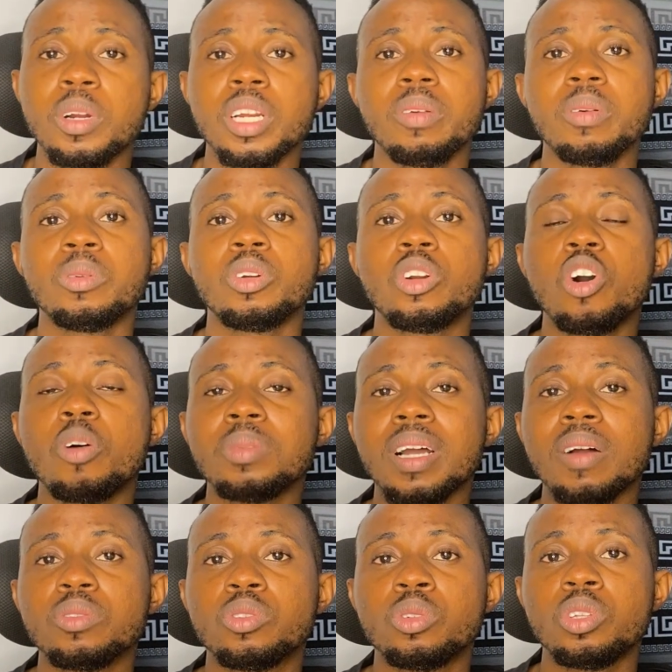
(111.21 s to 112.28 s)
but then when we come
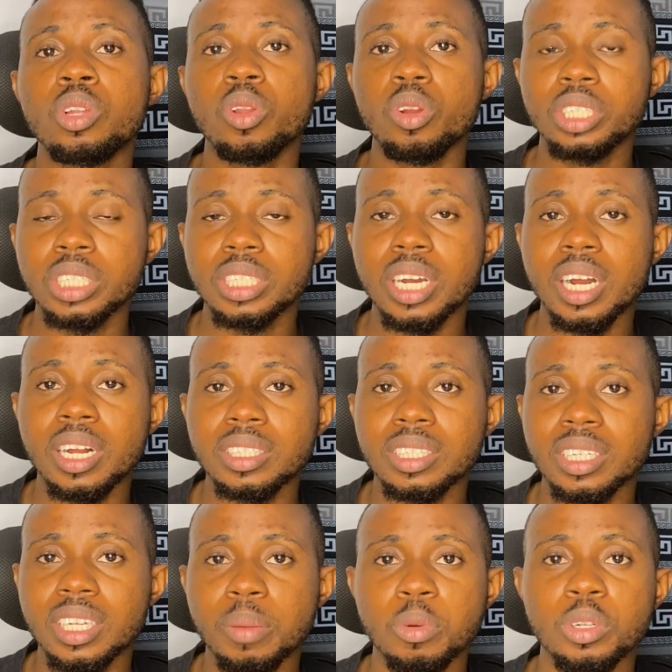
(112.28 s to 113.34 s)
down to the
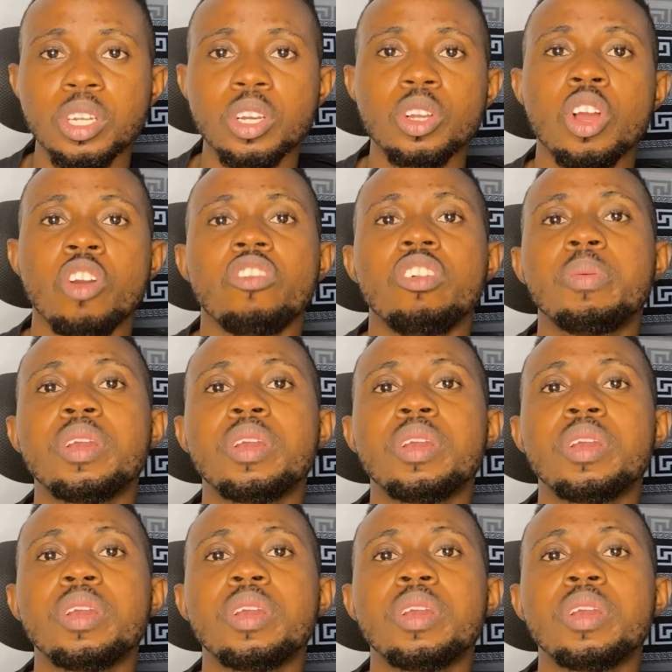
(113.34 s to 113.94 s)
logical data model,